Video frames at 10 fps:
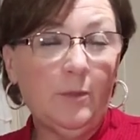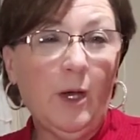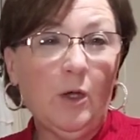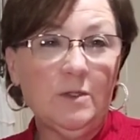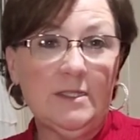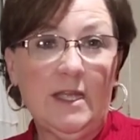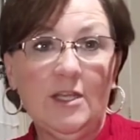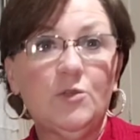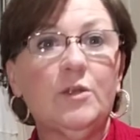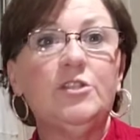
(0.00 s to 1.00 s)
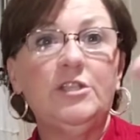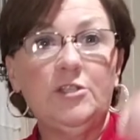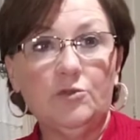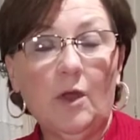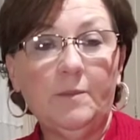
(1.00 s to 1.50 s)
ball stage where she
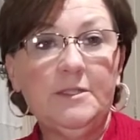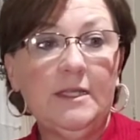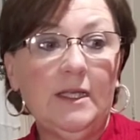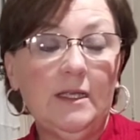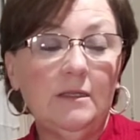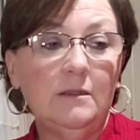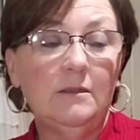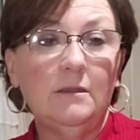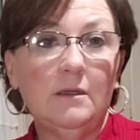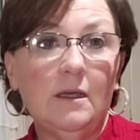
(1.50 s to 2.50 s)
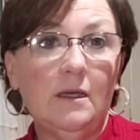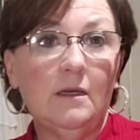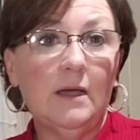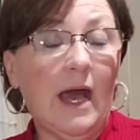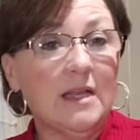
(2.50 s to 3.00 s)
dropped it in
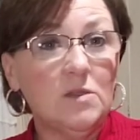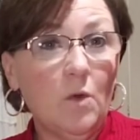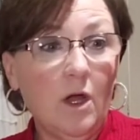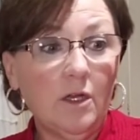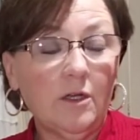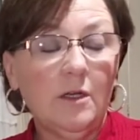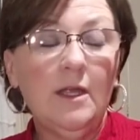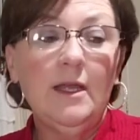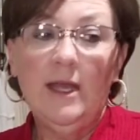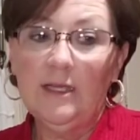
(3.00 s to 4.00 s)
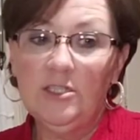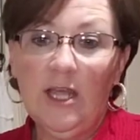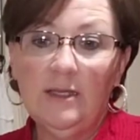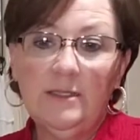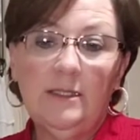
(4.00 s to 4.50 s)
ice water and
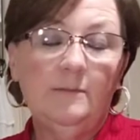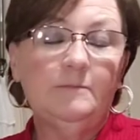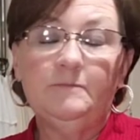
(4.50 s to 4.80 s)
checked it.